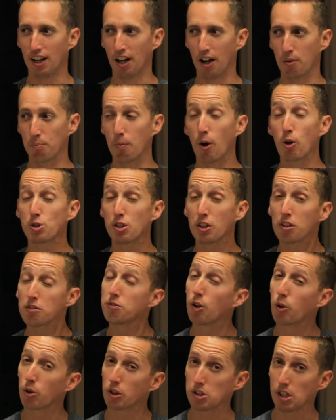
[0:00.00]
Most of the
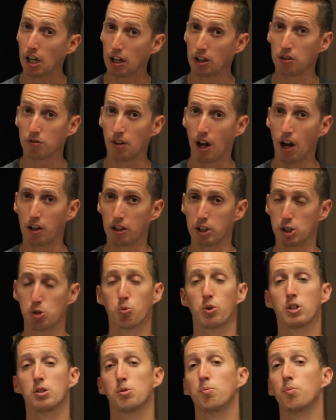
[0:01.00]
focus on her volleys
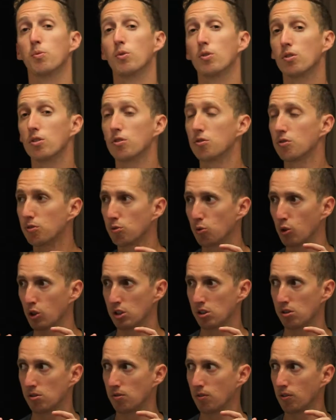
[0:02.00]

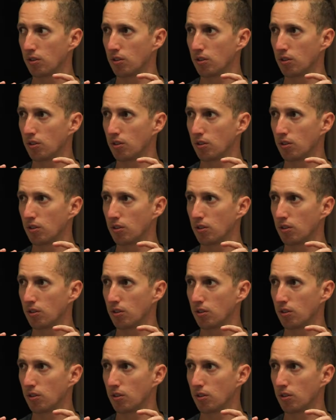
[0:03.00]
was